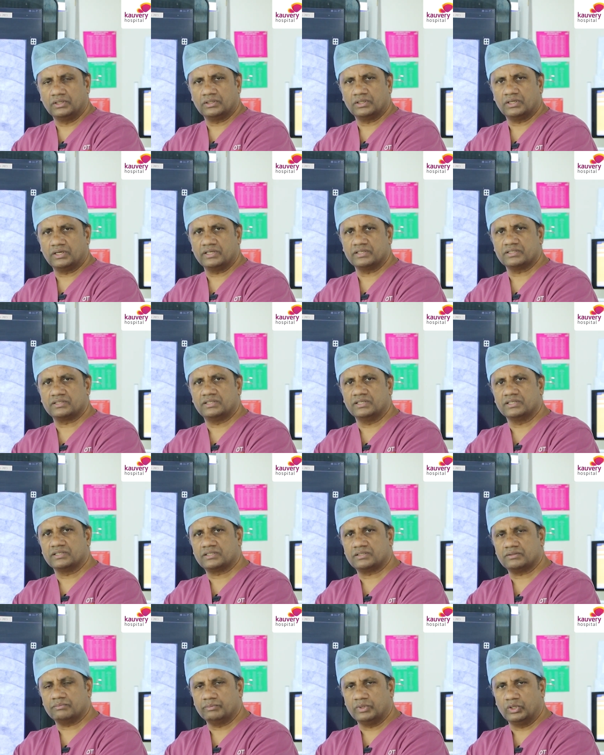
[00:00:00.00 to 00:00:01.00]
that is
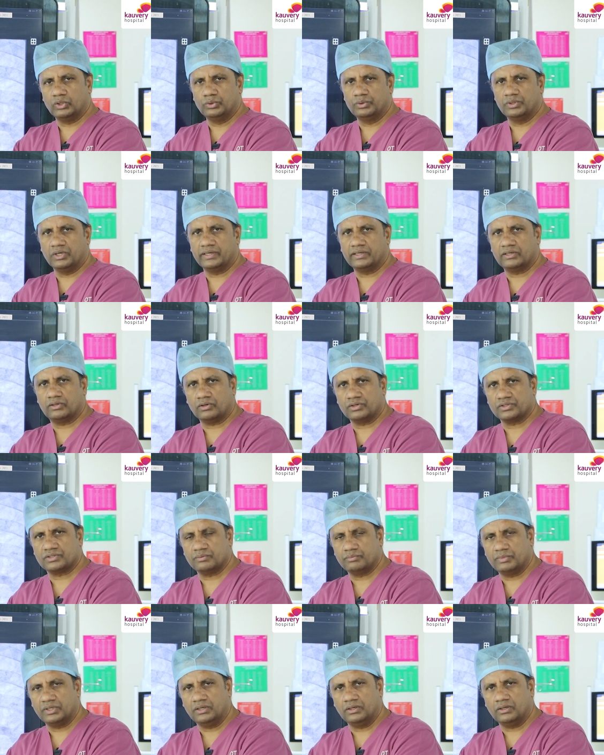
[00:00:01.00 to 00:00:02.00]
this balloon
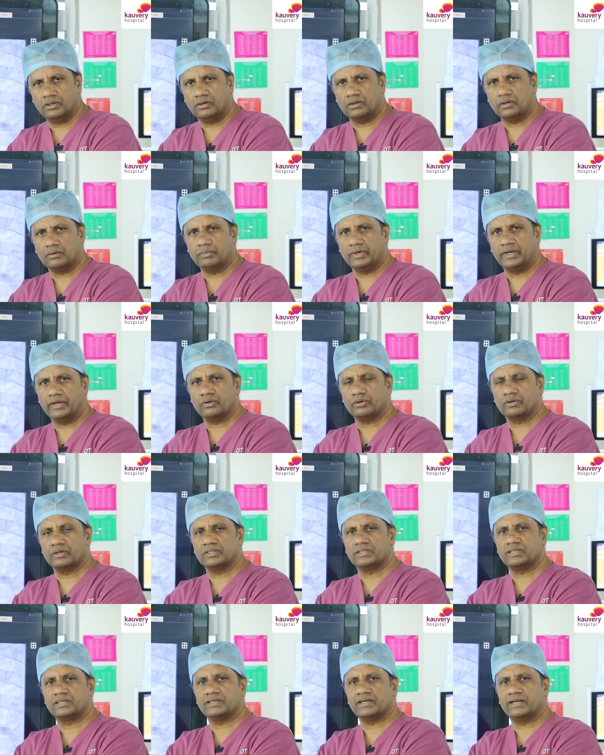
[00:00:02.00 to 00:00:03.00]
uncrossable or
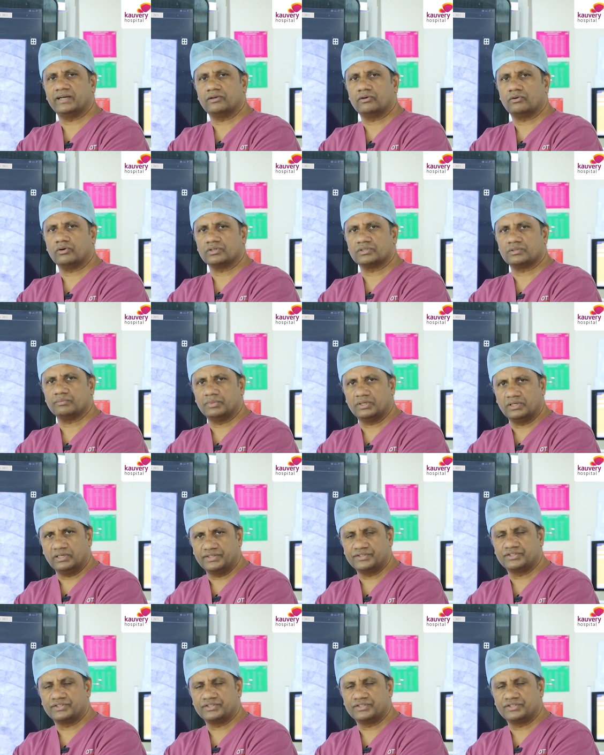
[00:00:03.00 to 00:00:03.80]
microcatheter uncrossable